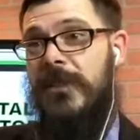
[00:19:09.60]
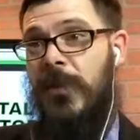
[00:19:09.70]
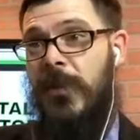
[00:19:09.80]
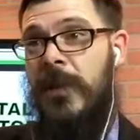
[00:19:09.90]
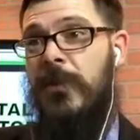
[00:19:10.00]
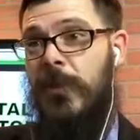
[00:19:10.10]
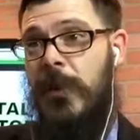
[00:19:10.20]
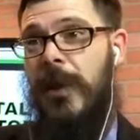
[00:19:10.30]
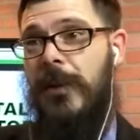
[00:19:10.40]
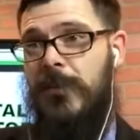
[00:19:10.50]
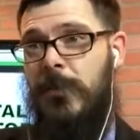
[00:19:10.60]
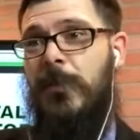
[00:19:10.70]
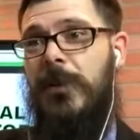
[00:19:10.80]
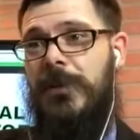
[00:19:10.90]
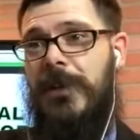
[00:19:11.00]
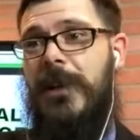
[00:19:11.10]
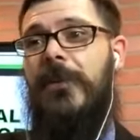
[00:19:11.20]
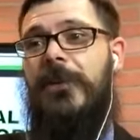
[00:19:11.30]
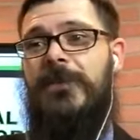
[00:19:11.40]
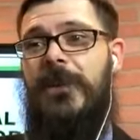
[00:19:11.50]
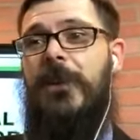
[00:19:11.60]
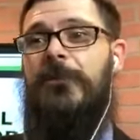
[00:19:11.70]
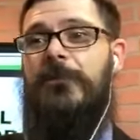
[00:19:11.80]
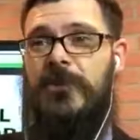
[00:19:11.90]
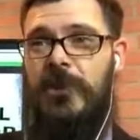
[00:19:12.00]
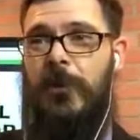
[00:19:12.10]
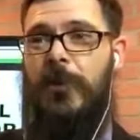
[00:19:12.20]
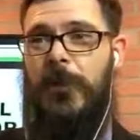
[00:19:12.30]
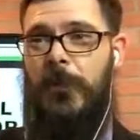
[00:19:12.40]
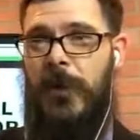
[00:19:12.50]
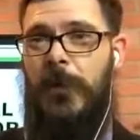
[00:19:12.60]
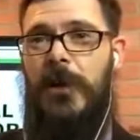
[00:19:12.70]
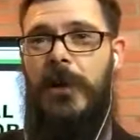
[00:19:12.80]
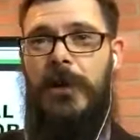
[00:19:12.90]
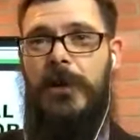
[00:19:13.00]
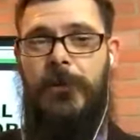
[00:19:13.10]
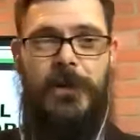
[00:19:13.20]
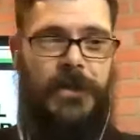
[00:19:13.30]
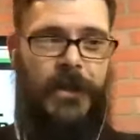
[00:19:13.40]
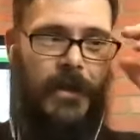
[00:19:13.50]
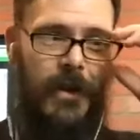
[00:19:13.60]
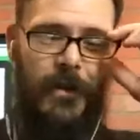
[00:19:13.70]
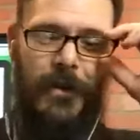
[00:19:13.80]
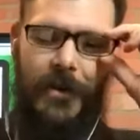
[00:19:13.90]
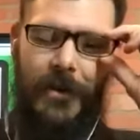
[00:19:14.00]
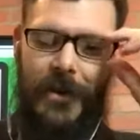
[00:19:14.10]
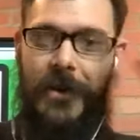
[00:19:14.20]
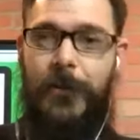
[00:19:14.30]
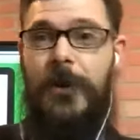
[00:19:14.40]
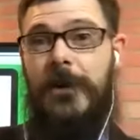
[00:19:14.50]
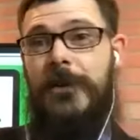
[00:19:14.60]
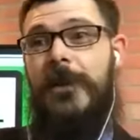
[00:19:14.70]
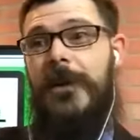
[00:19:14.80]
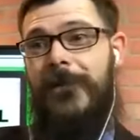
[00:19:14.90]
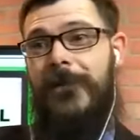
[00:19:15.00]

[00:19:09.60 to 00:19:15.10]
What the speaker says: a thank you package we put together. Some GeoRipper PPE that we send out. I can get behind that.